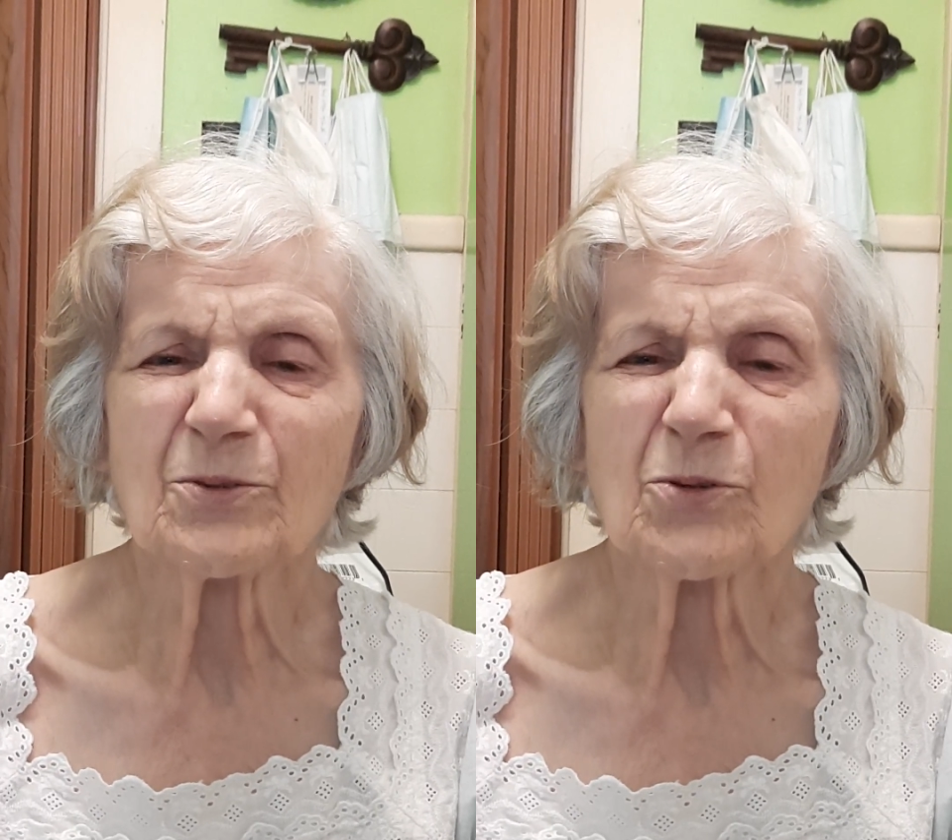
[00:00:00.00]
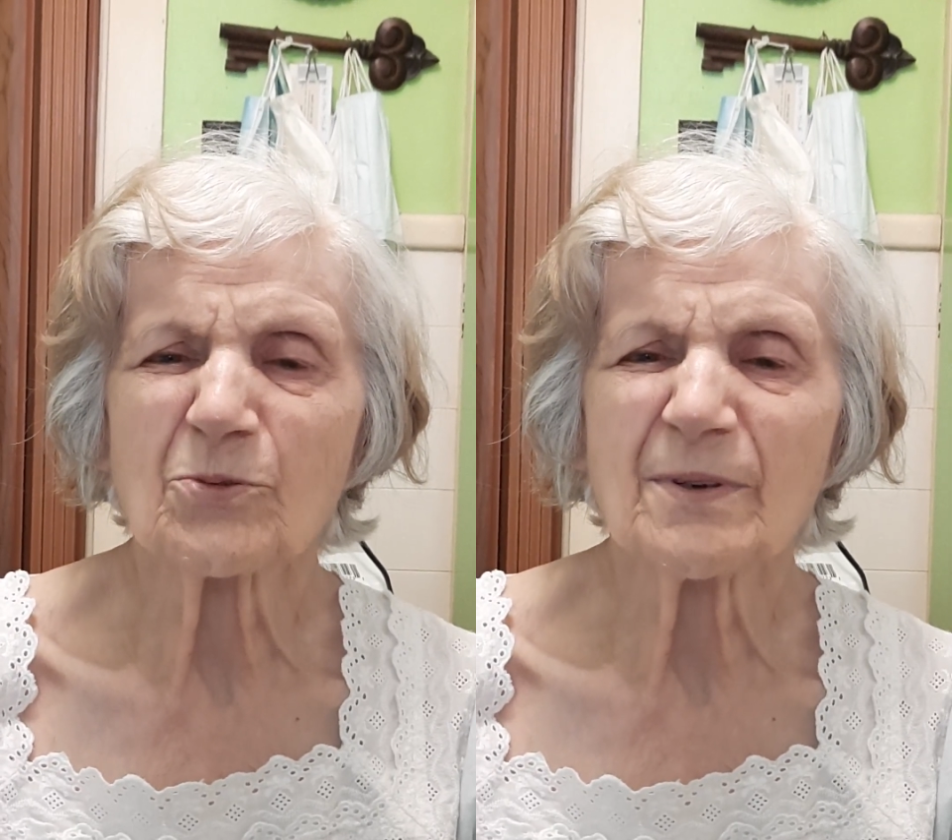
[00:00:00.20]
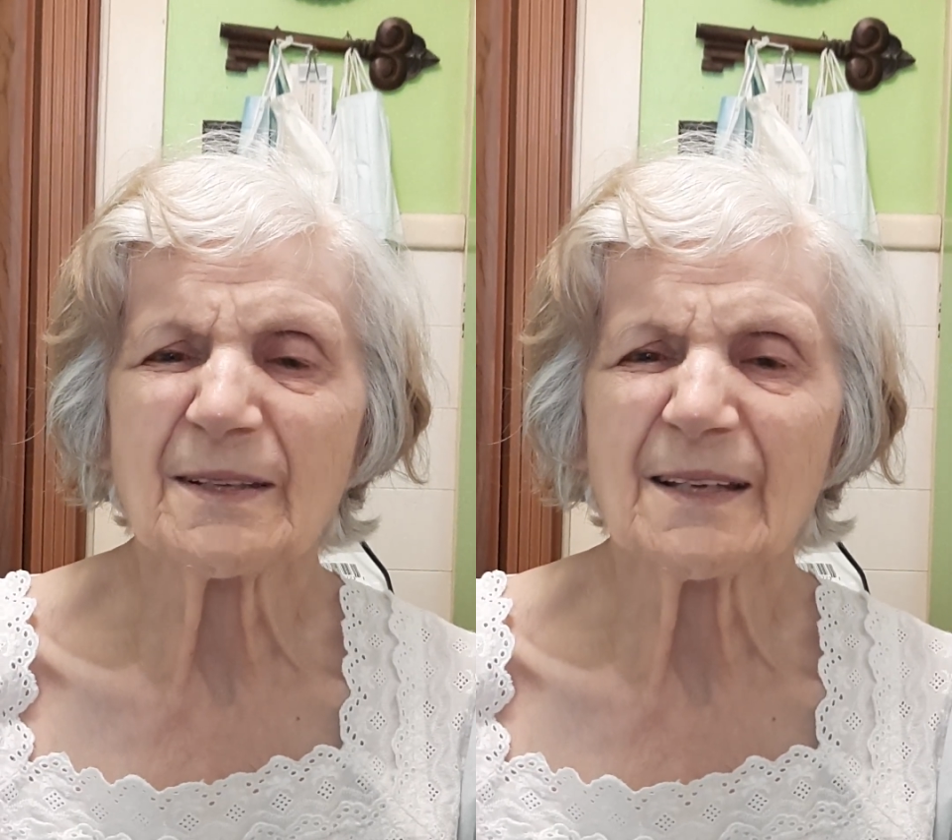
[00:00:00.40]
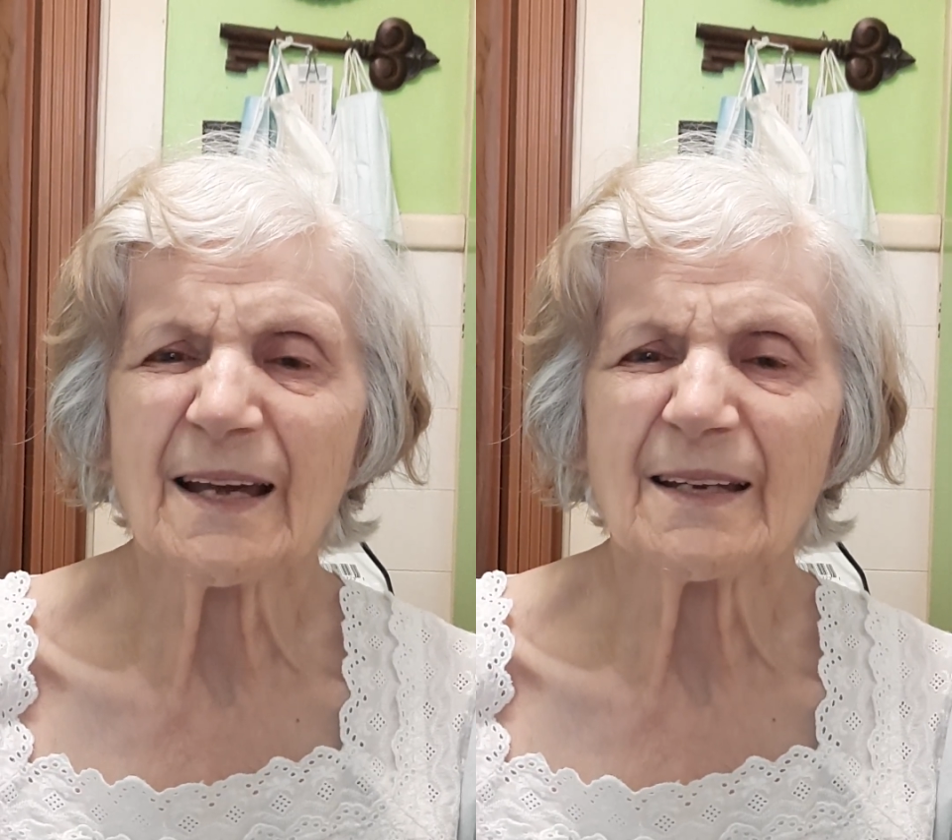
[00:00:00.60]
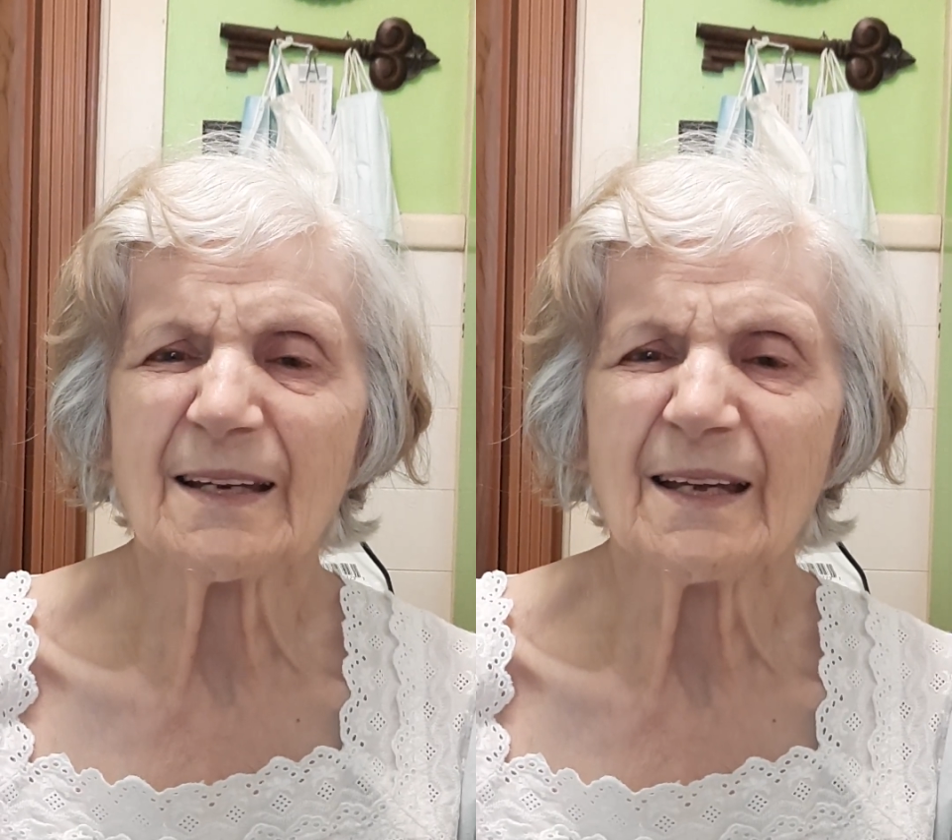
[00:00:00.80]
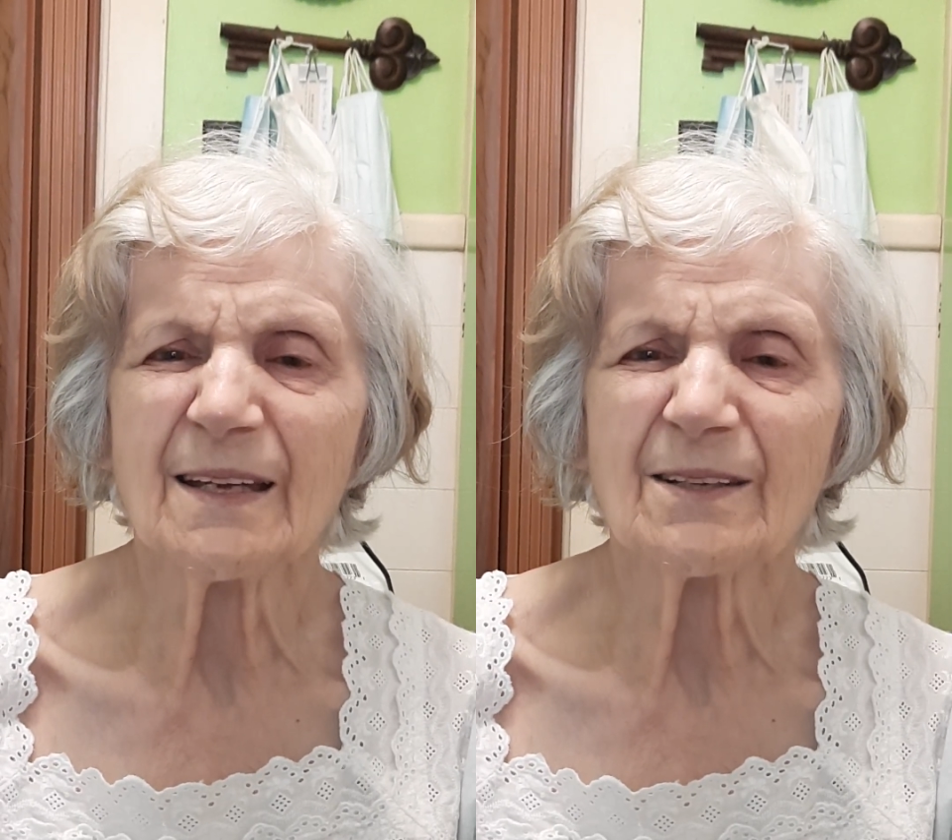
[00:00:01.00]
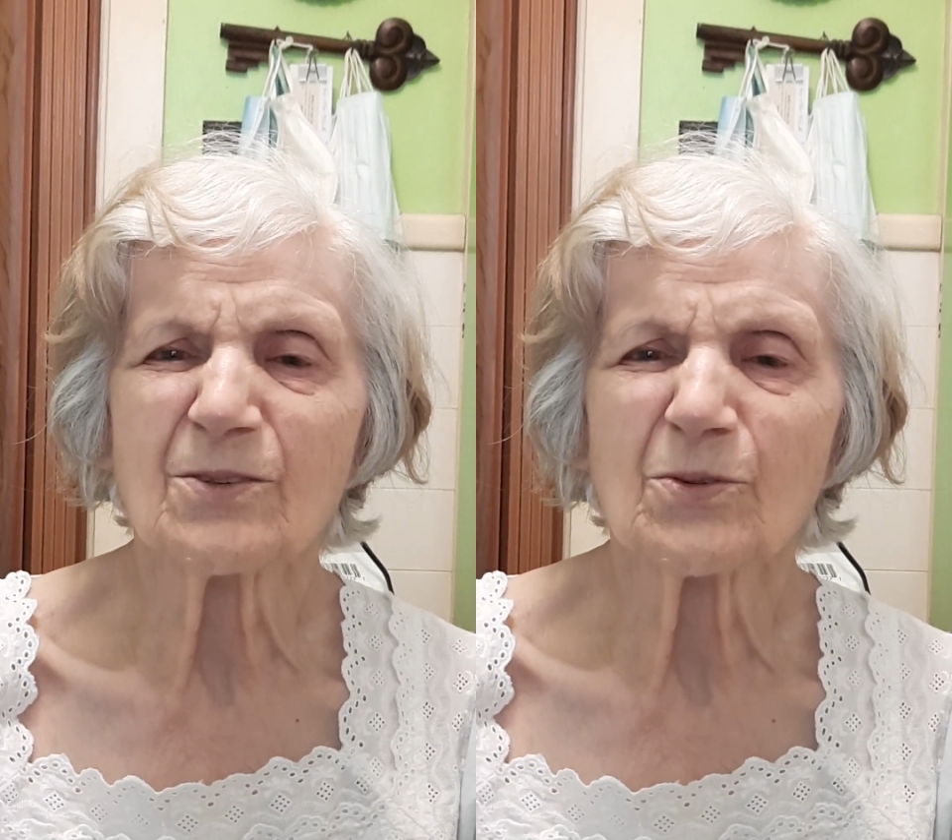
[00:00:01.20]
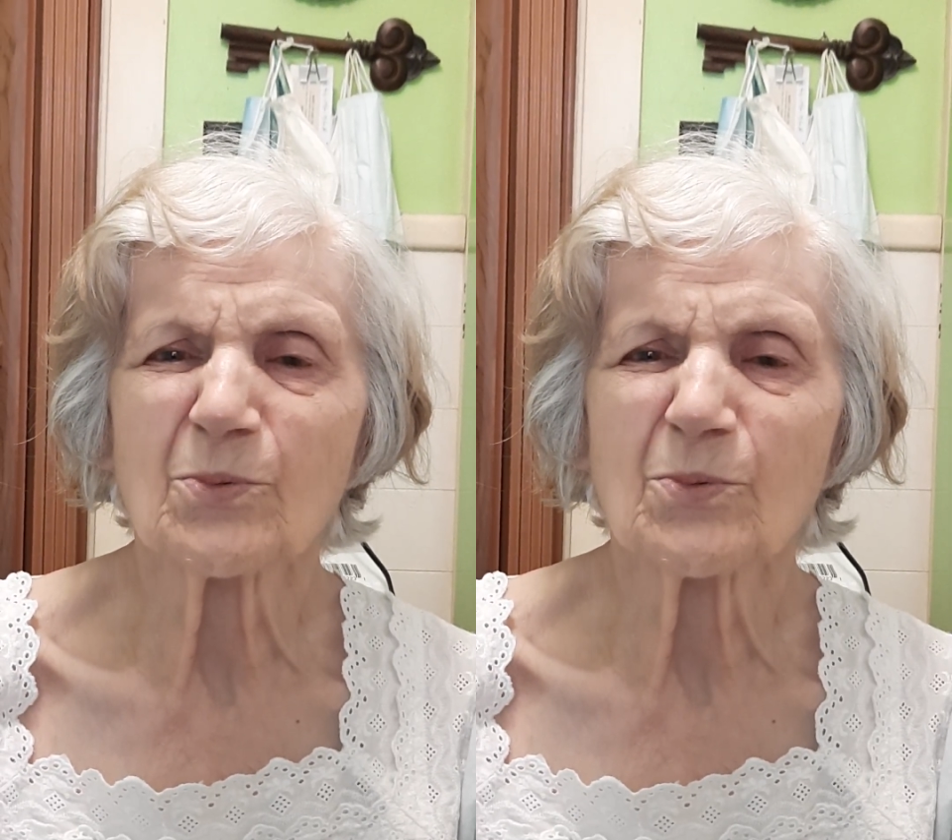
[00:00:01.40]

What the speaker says: to retain heat to